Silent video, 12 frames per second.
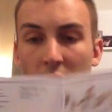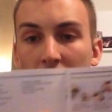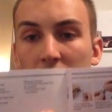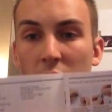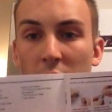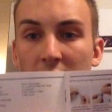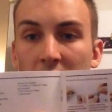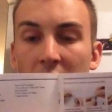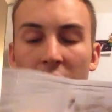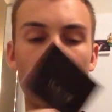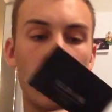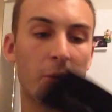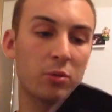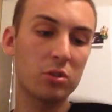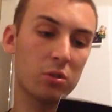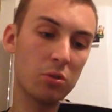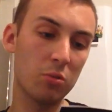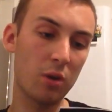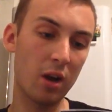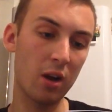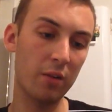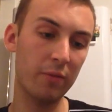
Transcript: It's all in there on how to